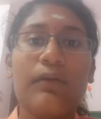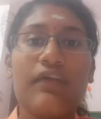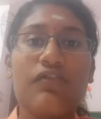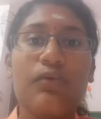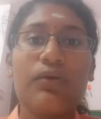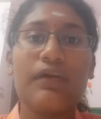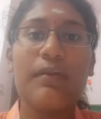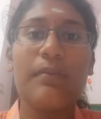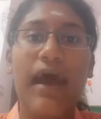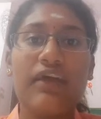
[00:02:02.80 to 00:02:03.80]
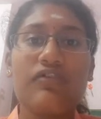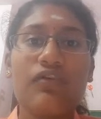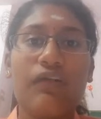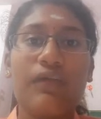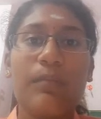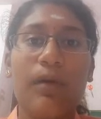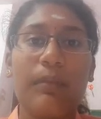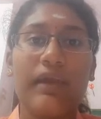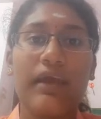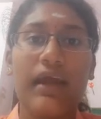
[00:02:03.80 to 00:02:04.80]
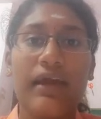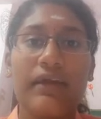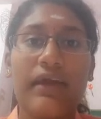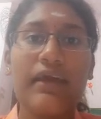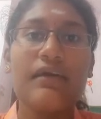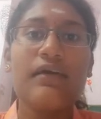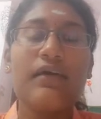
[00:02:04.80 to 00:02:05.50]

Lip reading: let's go to the branches of the popliteal artery.